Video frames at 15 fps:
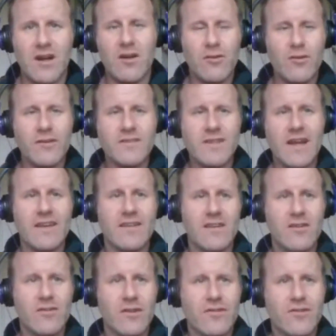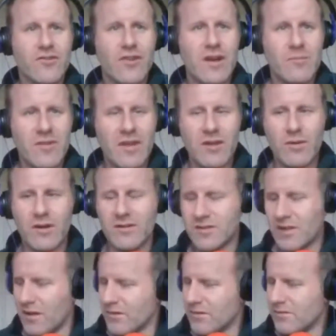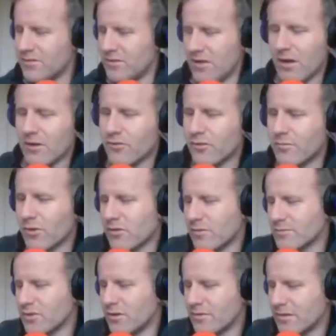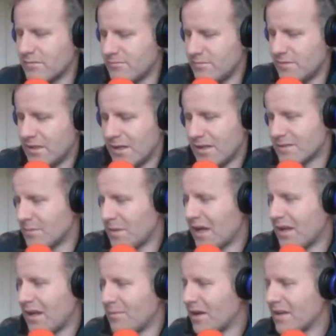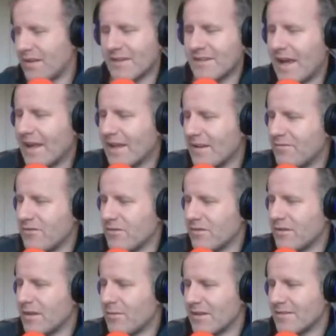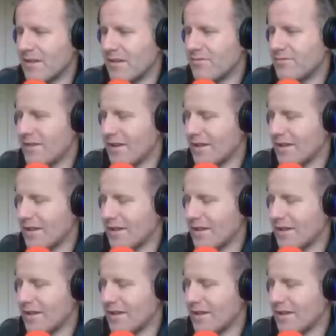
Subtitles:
How good is that? You don't have to traipse anywhere. Dog groomer comes over. Because I'm not attacking the fucking thing myself.